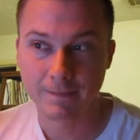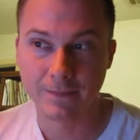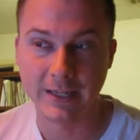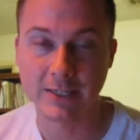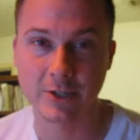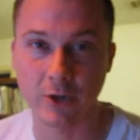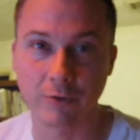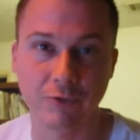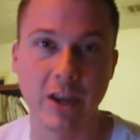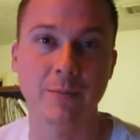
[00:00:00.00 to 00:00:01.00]
These certain
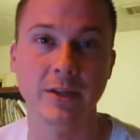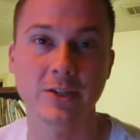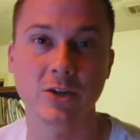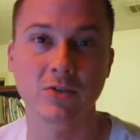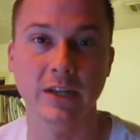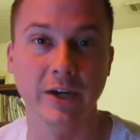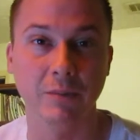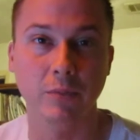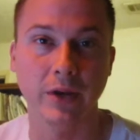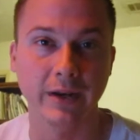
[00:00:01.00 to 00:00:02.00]
families over there
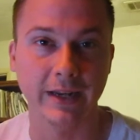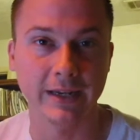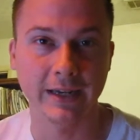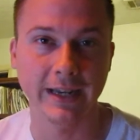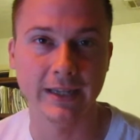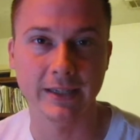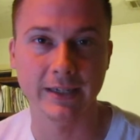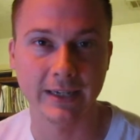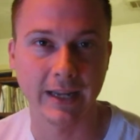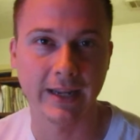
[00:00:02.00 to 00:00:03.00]
in Britain and
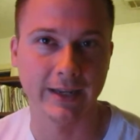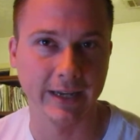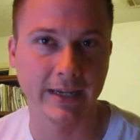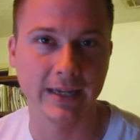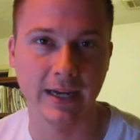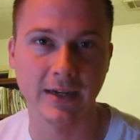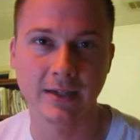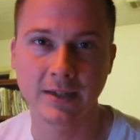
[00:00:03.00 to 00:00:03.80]
England and India